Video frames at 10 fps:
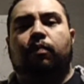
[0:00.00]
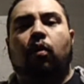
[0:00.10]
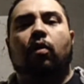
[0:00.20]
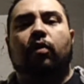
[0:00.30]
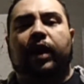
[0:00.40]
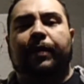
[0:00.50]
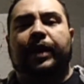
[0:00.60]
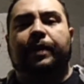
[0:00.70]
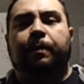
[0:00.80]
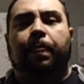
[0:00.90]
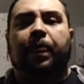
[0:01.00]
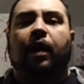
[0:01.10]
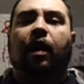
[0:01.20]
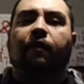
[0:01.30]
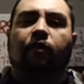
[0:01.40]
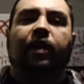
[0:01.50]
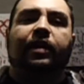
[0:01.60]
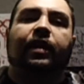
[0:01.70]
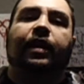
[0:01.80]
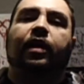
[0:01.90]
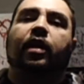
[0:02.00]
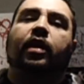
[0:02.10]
programming of wrestling